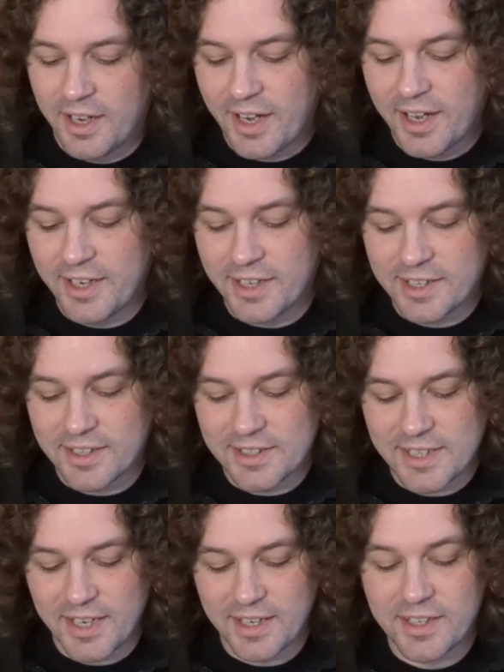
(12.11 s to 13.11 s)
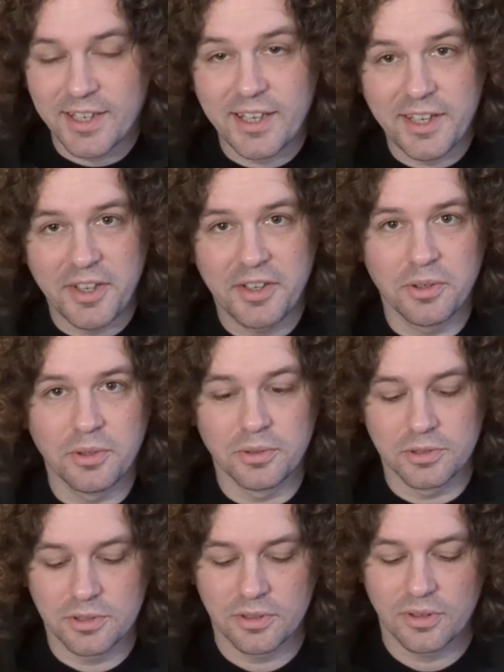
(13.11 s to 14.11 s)
and it can take
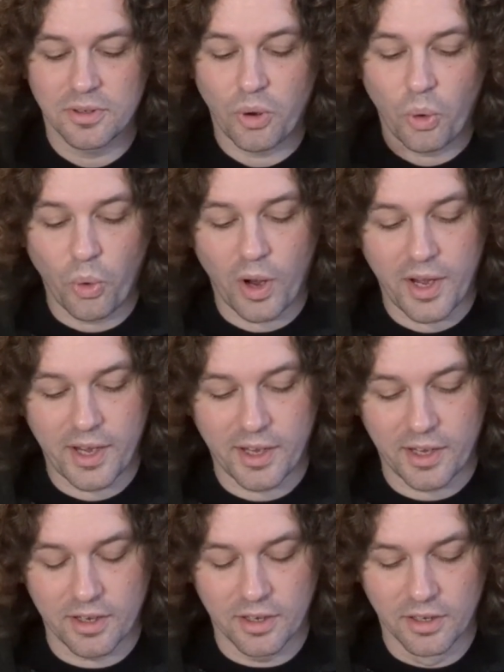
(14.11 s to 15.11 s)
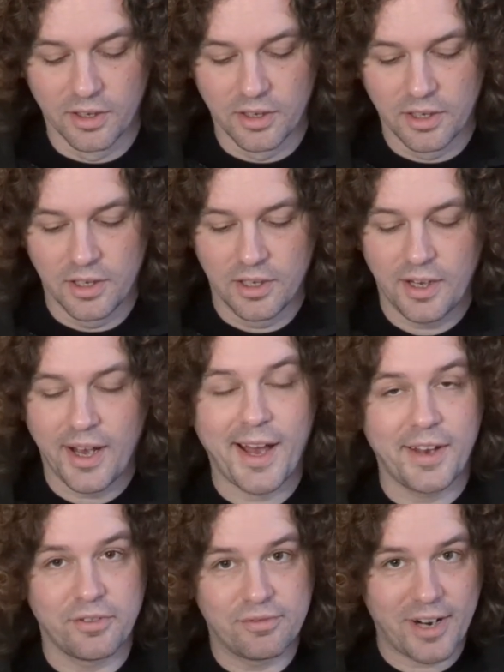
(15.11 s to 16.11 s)
Eagles, Gwaihir,
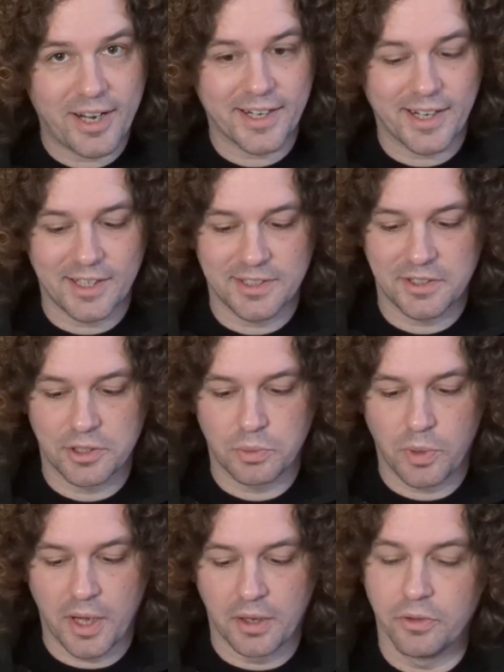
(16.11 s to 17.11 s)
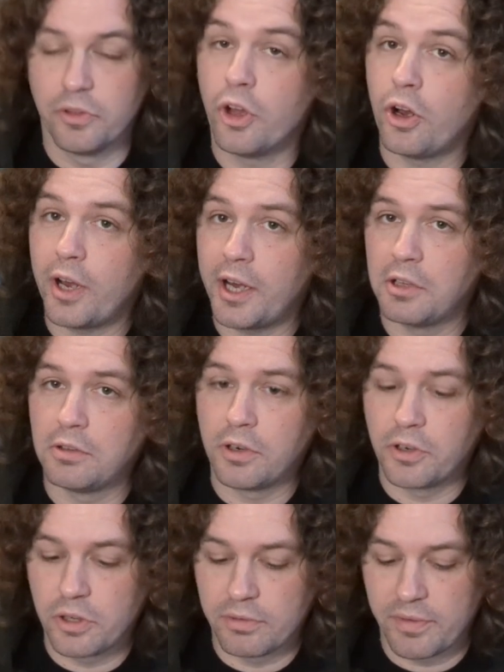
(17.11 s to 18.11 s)
and Radagast as well. Not
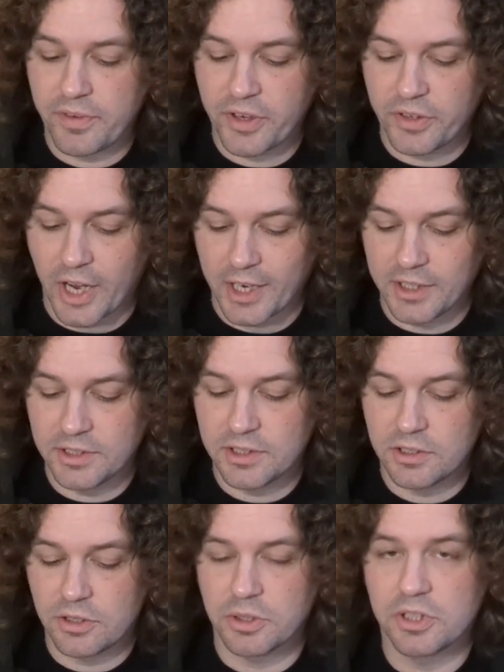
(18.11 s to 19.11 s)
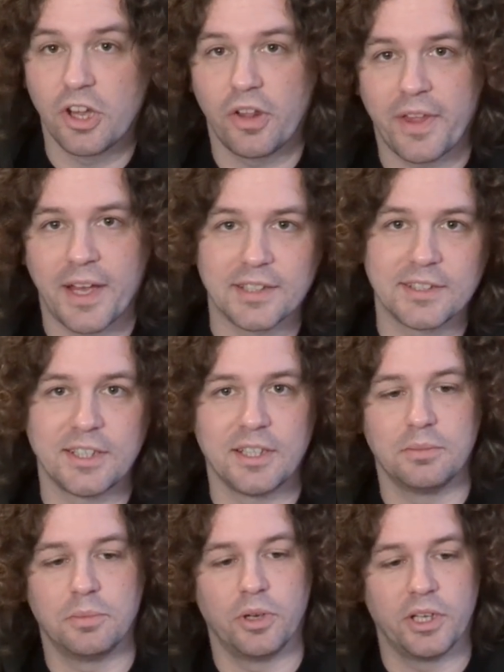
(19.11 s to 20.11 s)
Elrond and the Ravenhill Knights, so it's not that
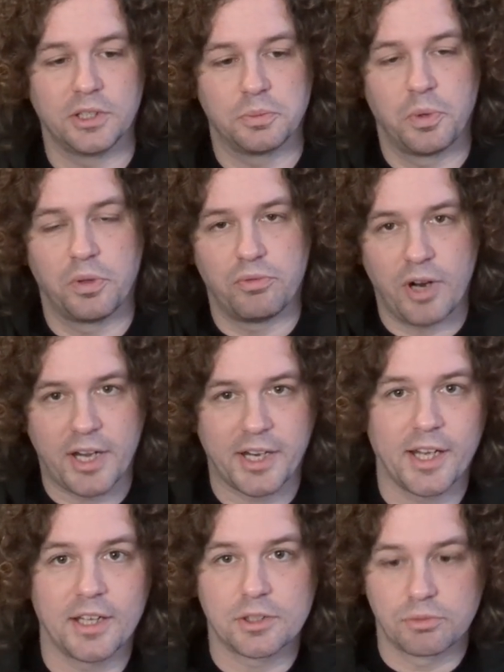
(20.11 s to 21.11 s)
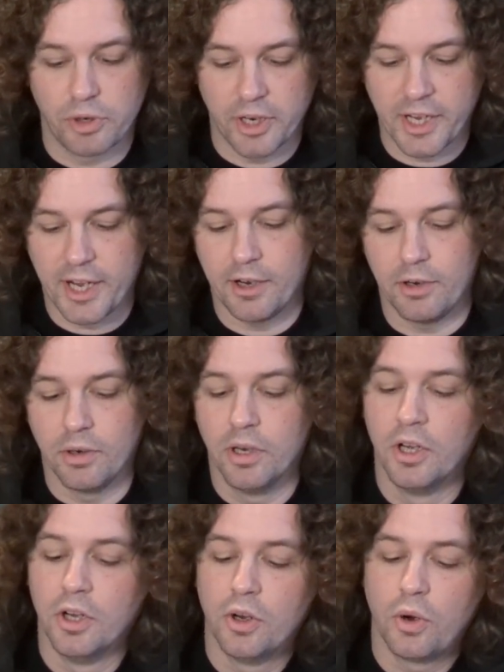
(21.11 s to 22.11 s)
scene, but it's with Radagast running out,
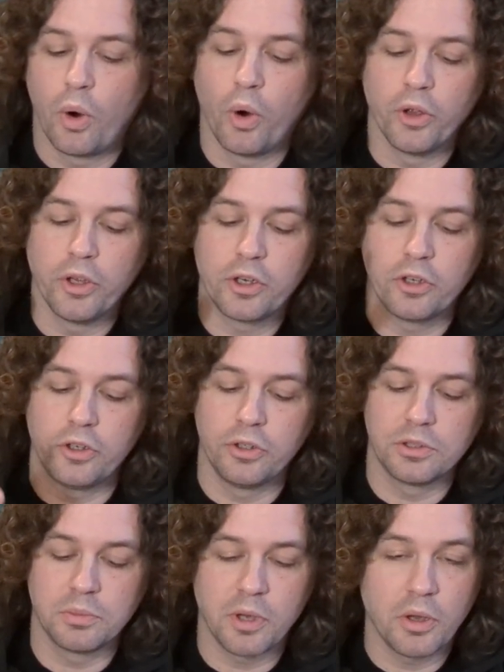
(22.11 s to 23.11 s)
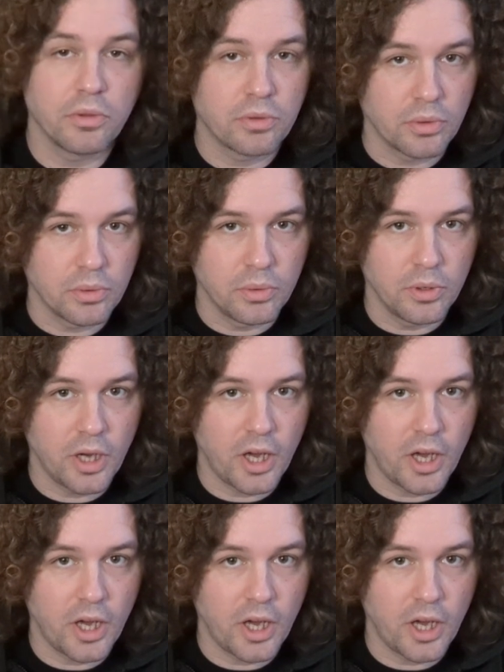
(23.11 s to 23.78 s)
or you could use them going through